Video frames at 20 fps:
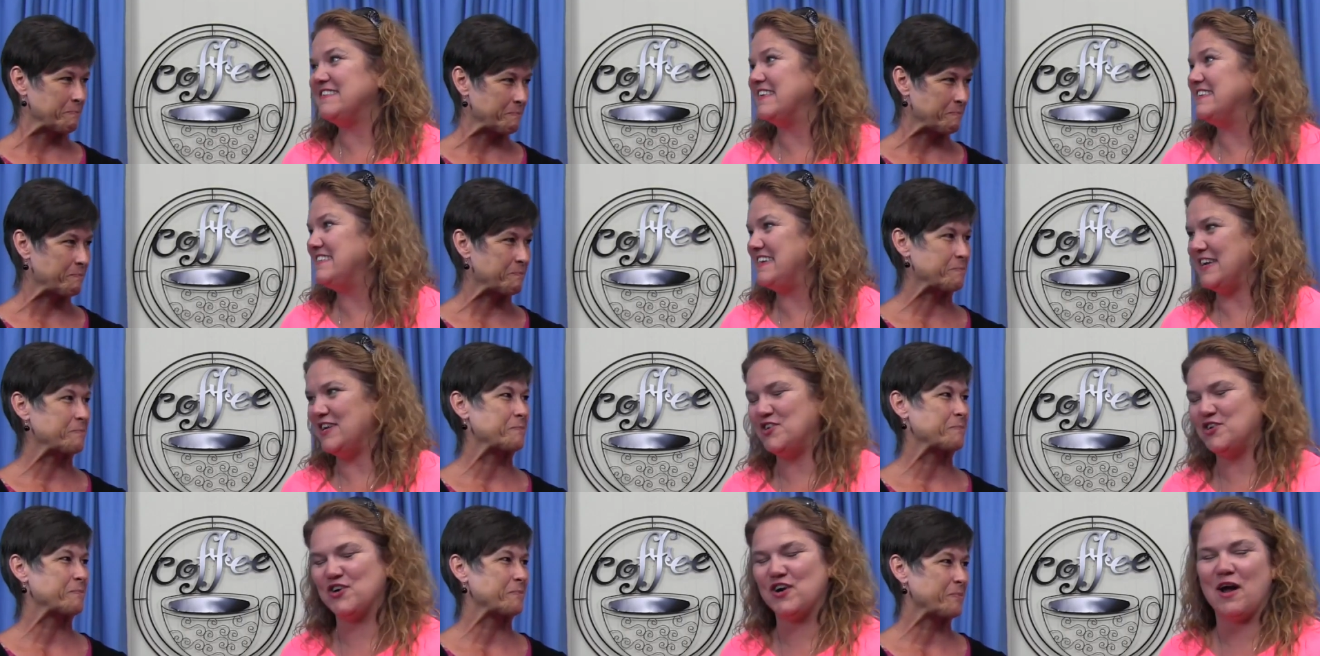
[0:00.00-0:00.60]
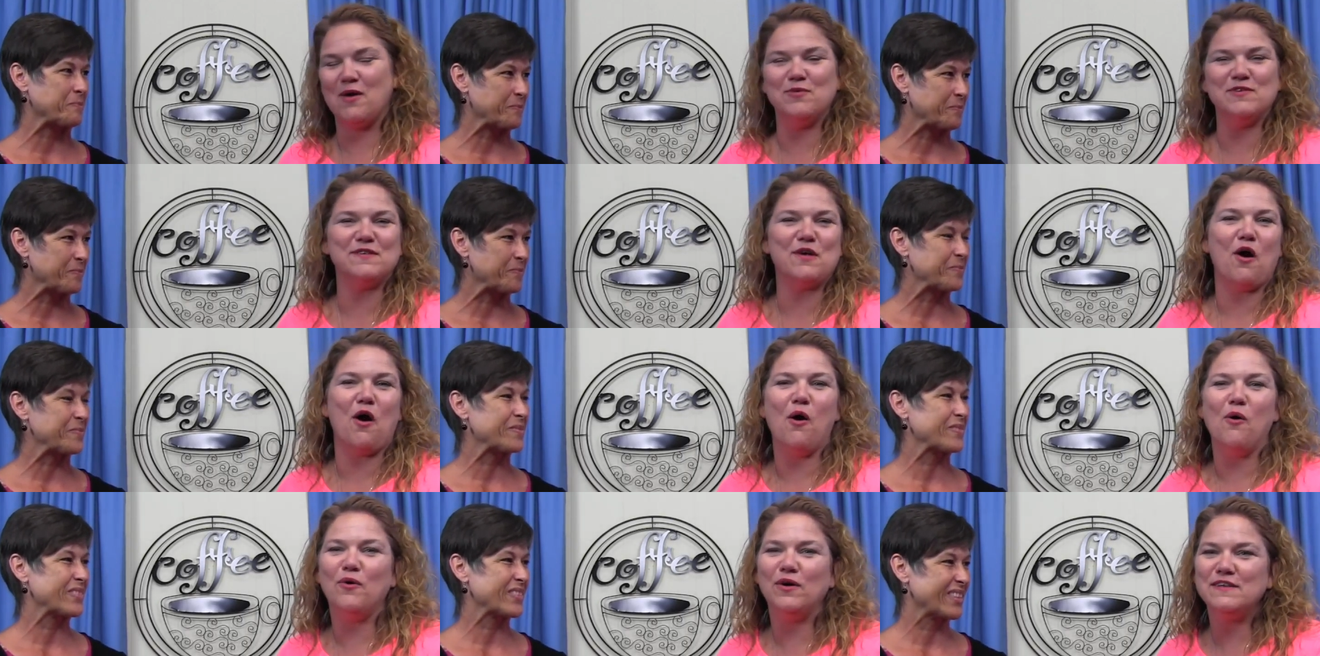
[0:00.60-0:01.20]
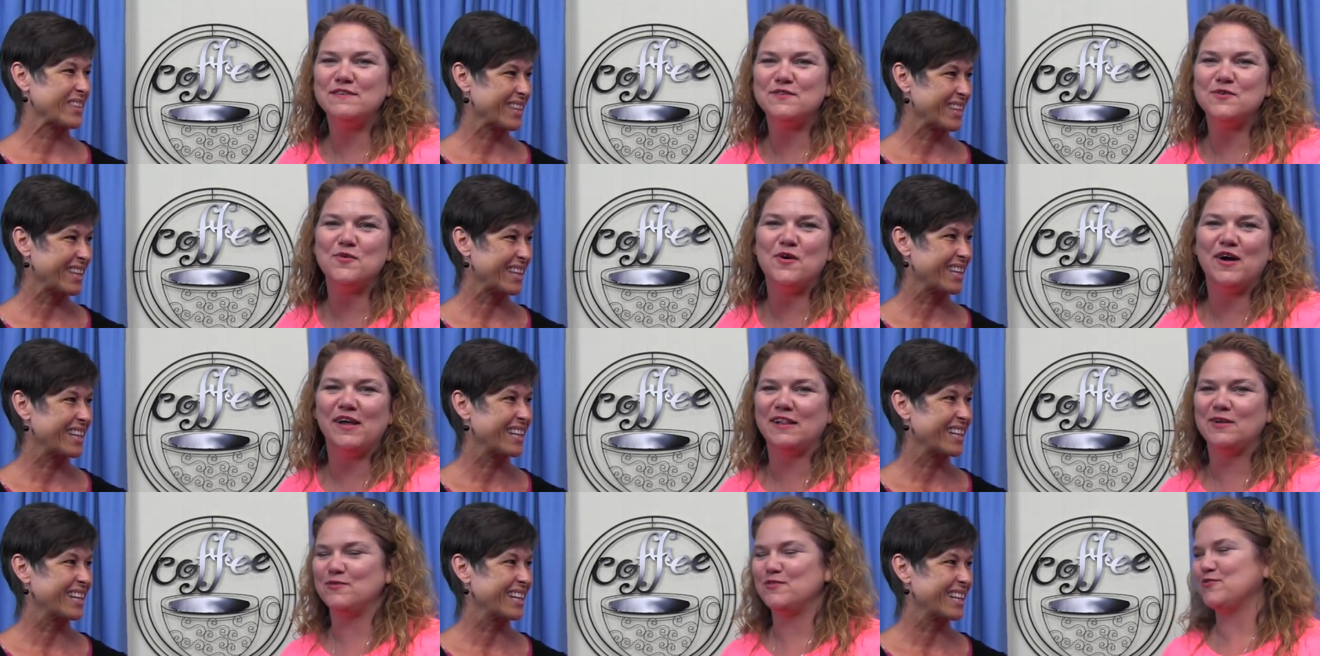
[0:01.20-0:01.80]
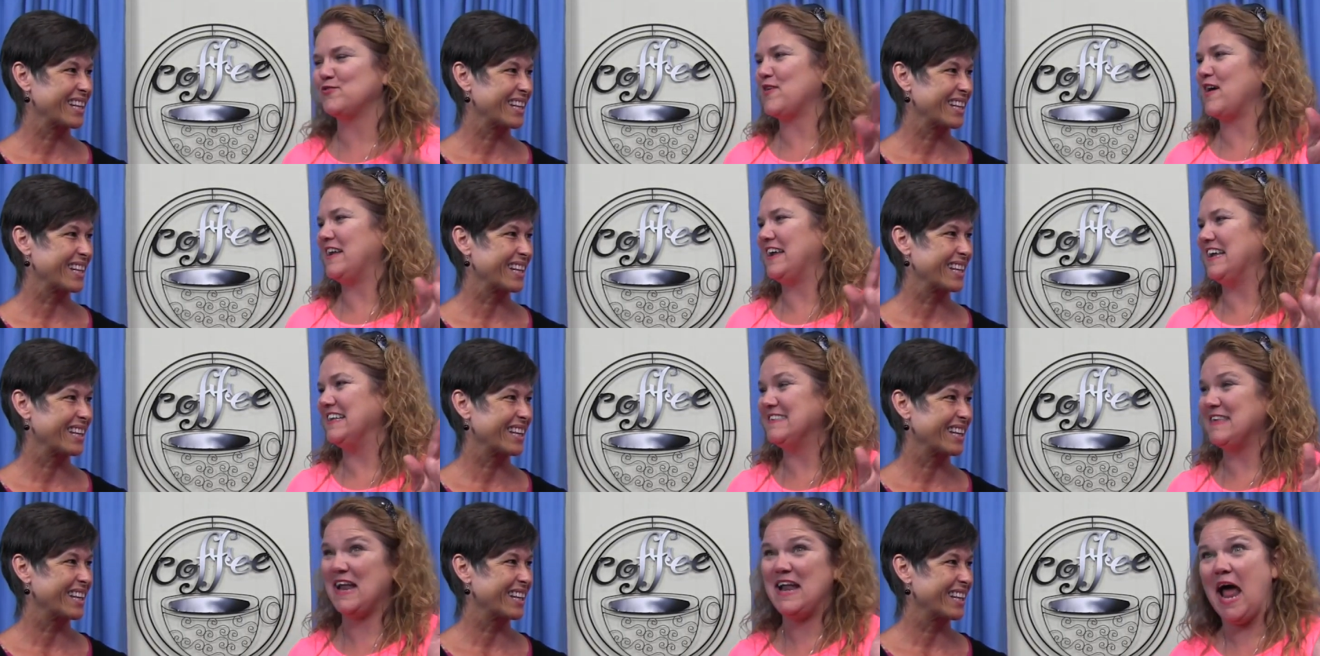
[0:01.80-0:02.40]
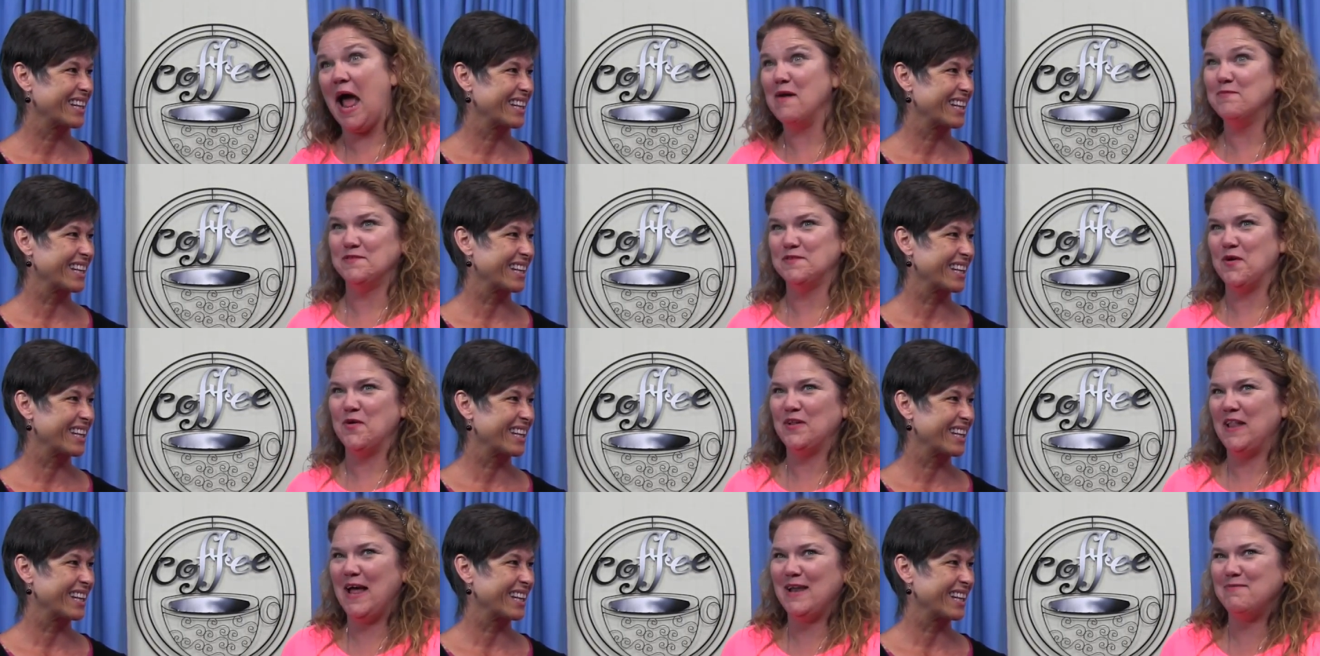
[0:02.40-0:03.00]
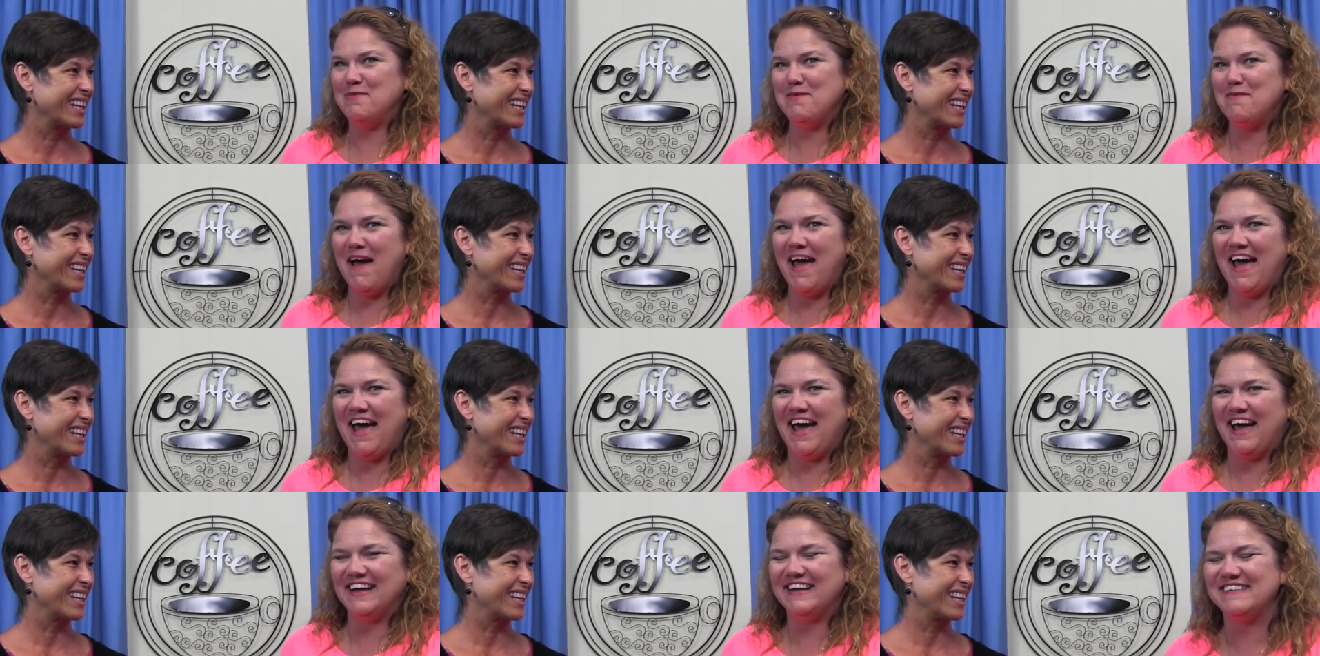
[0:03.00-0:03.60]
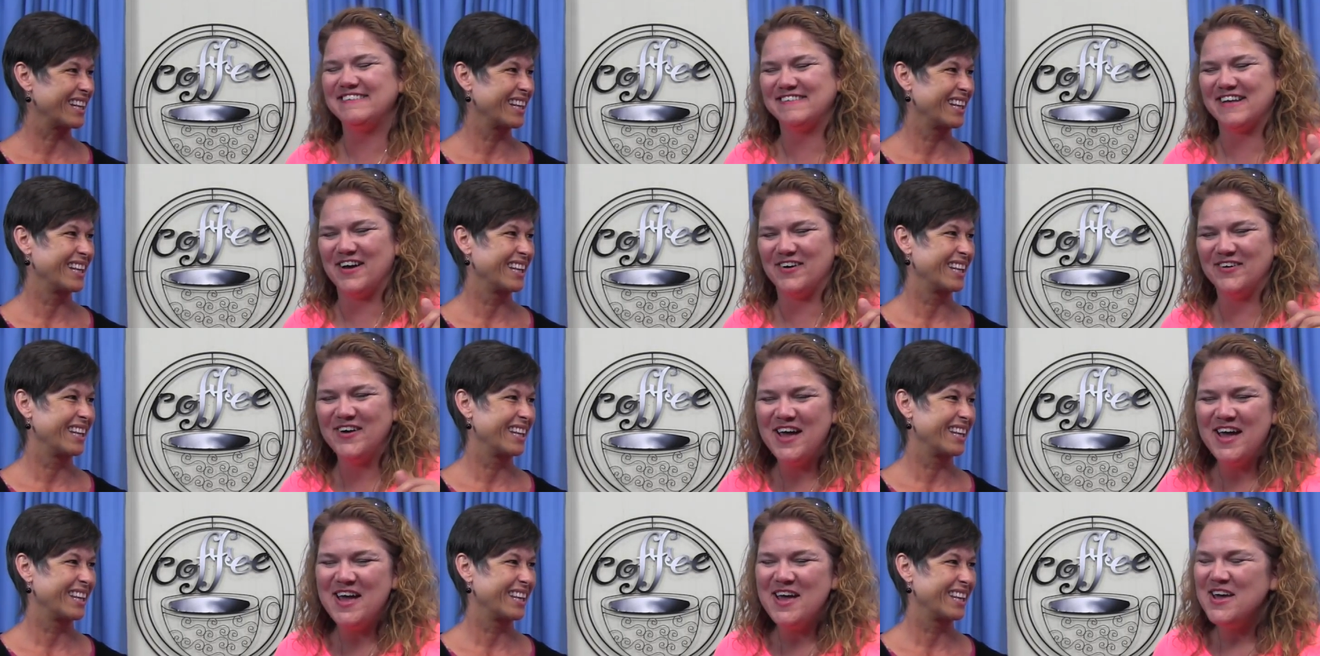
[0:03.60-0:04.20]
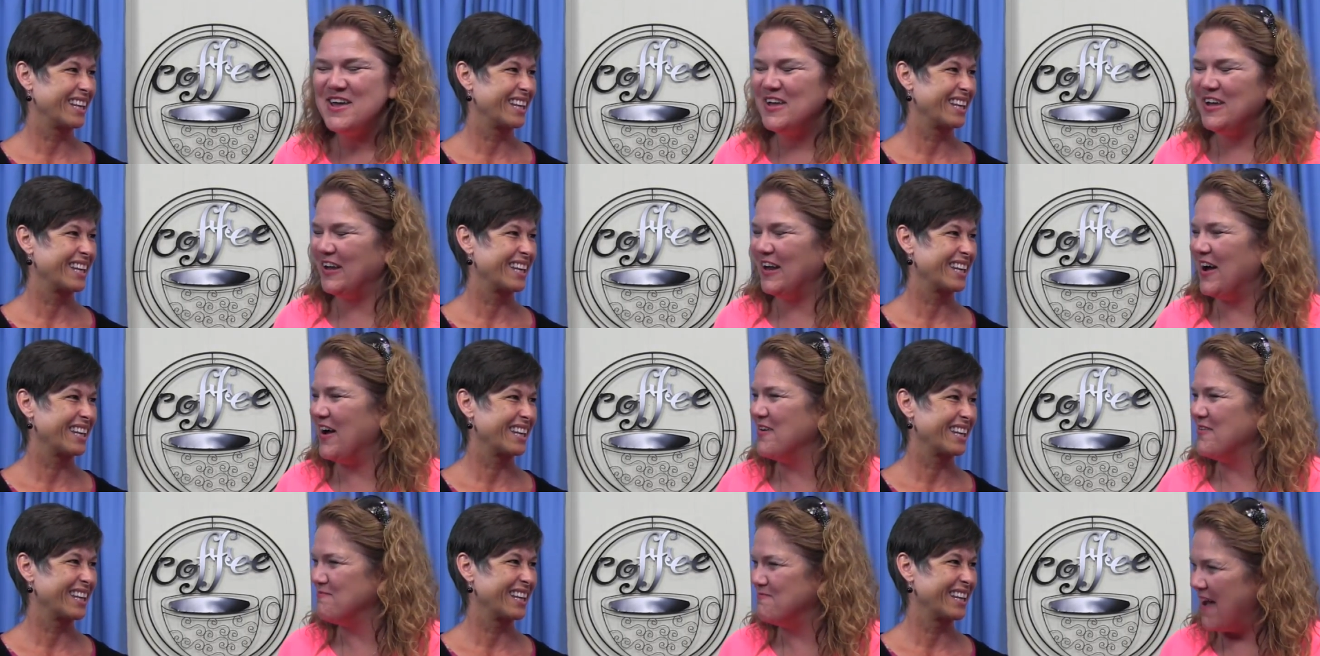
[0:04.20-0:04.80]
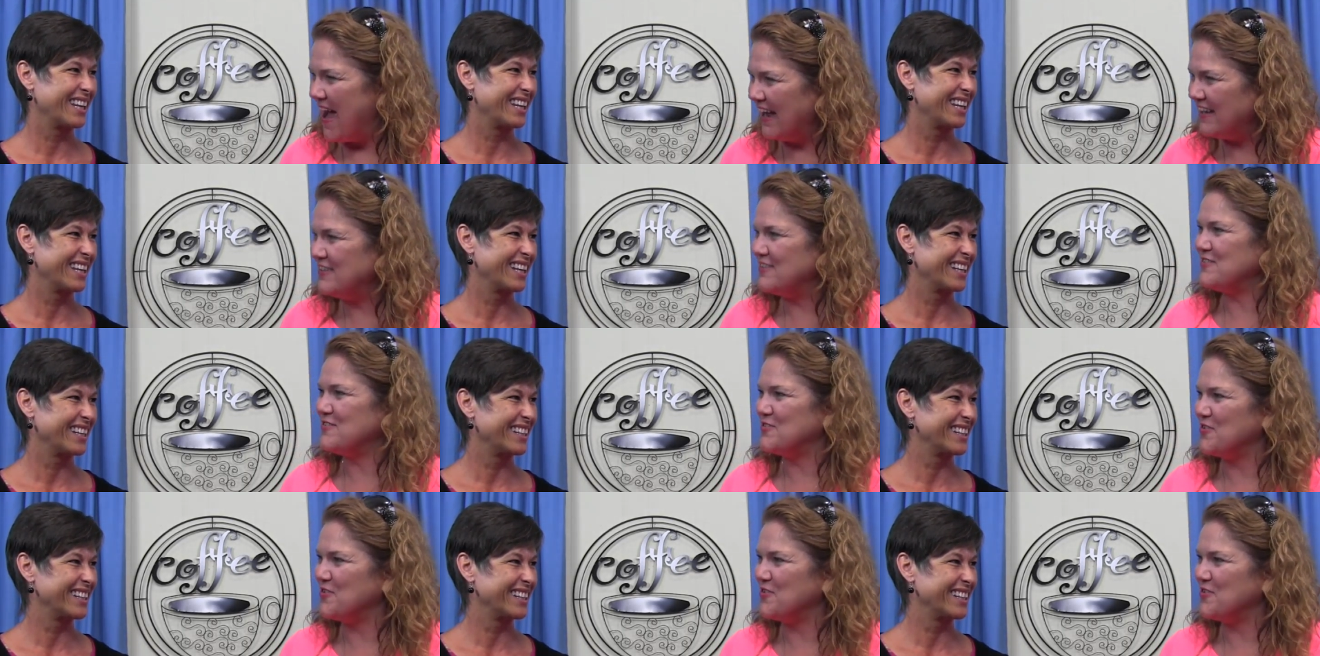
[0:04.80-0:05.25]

Speaker 1: as a teacher, I was always the one that was running and saying, I'm so glad to be back. So, you know, back to